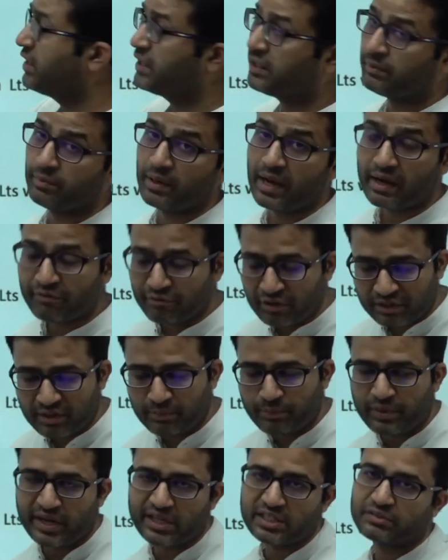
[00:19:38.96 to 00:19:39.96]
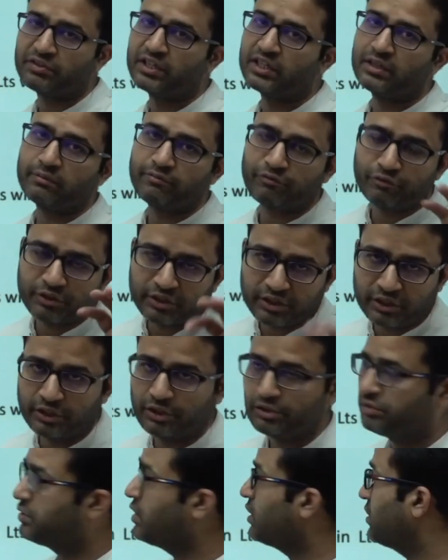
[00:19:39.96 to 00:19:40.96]
went up, and when the price went up we
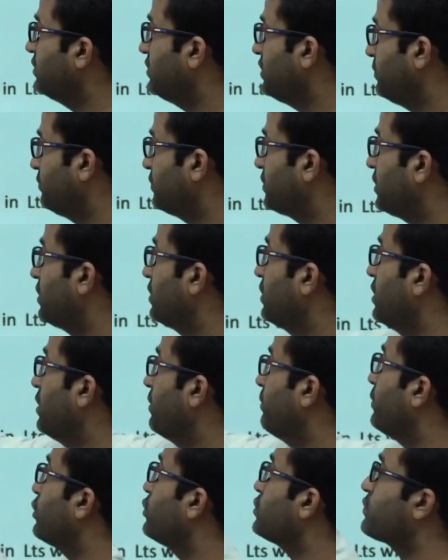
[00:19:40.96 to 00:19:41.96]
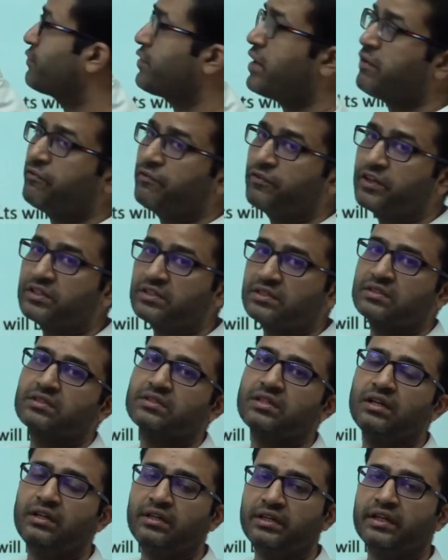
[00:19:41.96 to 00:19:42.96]
reduce the consumption because we have fixed
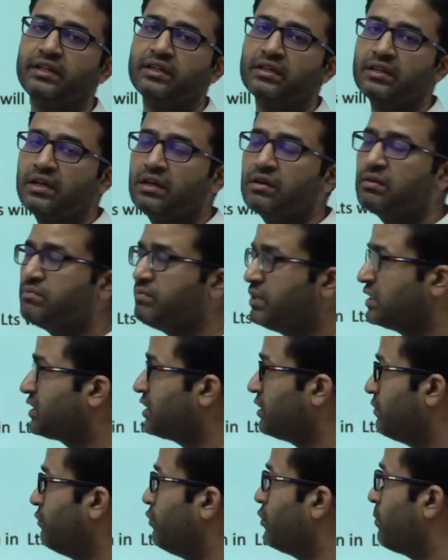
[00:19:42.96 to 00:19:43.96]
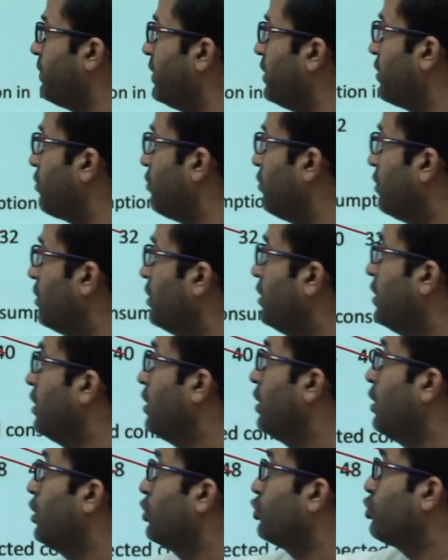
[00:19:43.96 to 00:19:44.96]
certain budget for petrol.
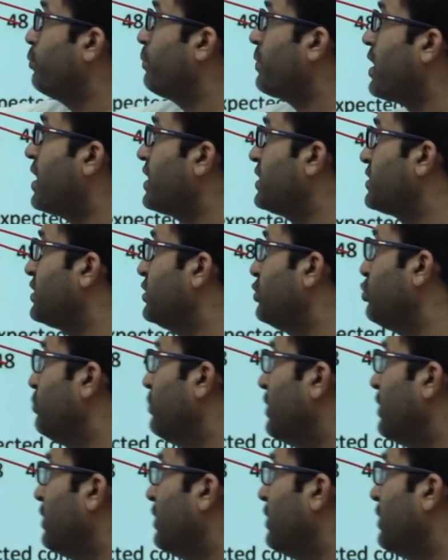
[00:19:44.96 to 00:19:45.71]
So price into